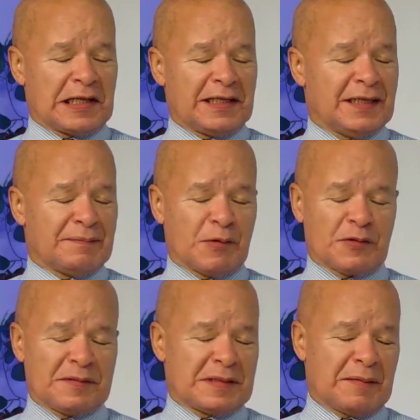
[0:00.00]
clear,
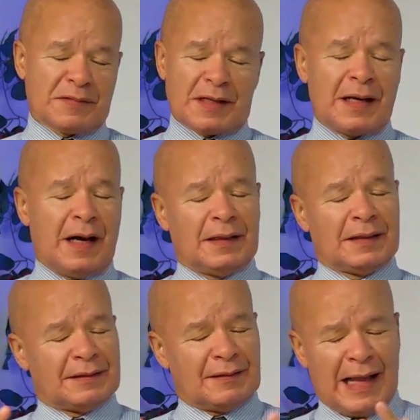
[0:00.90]
both in terms of
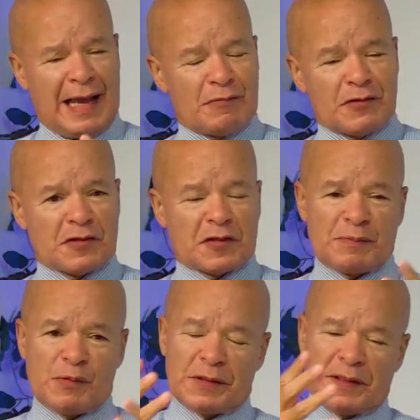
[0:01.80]
color, languages
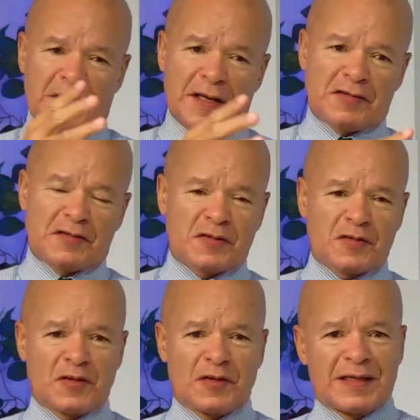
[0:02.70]
spoken,
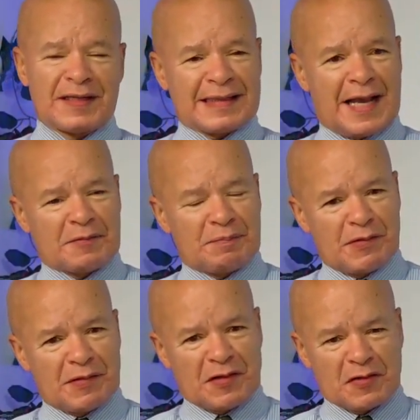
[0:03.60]
histories,
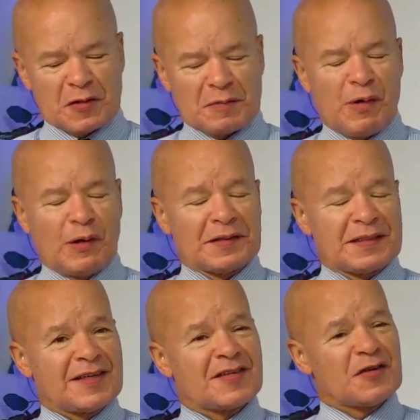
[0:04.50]
aspirations,
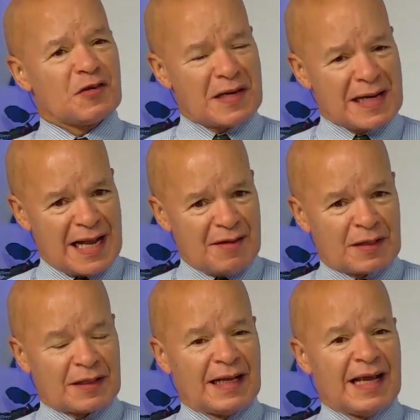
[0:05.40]
politics, you name
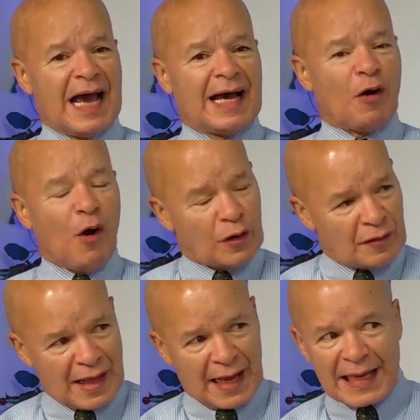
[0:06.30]
it. And all
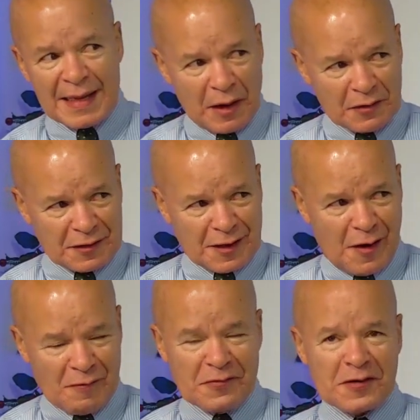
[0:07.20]
of that came out at the
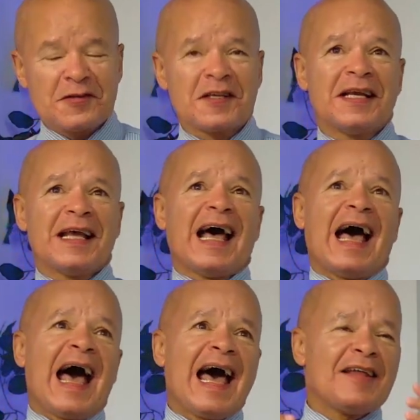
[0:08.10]
conference.
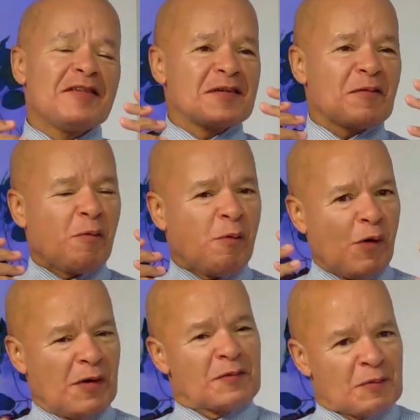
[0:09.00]
And
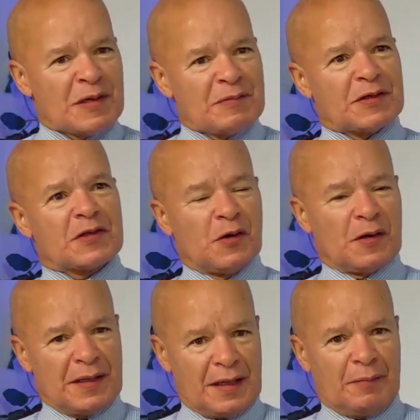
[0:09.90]
what we were
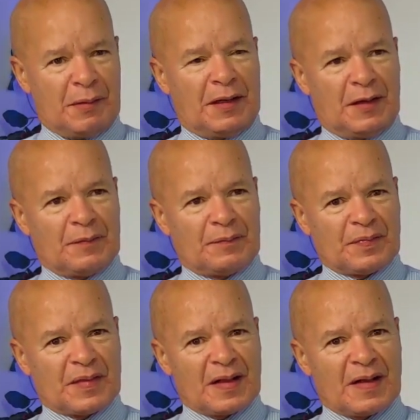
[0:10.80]
talking about
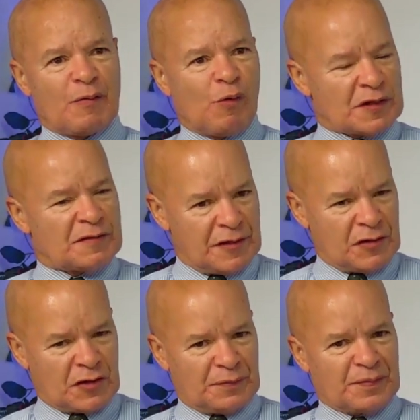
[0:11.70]
was
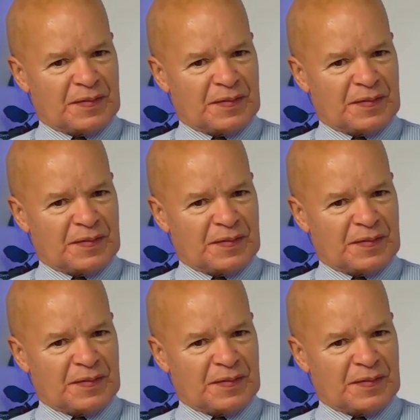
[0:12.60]
vision.